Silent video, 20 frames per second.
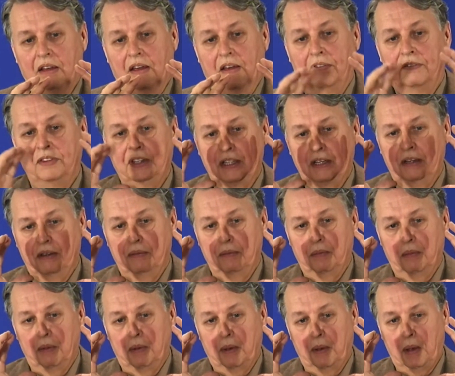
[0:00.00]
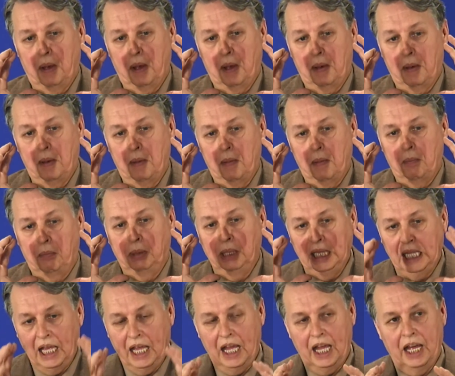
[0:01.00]
the
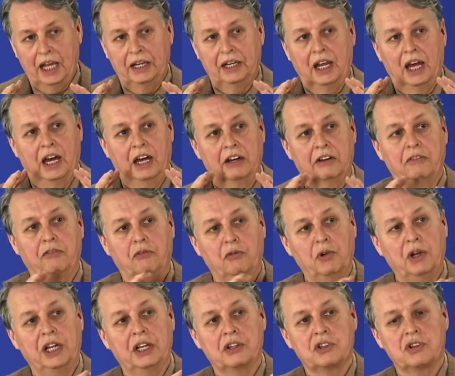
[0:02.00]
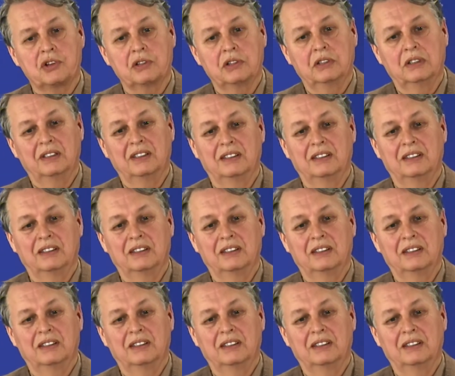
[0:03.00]
plan out of which,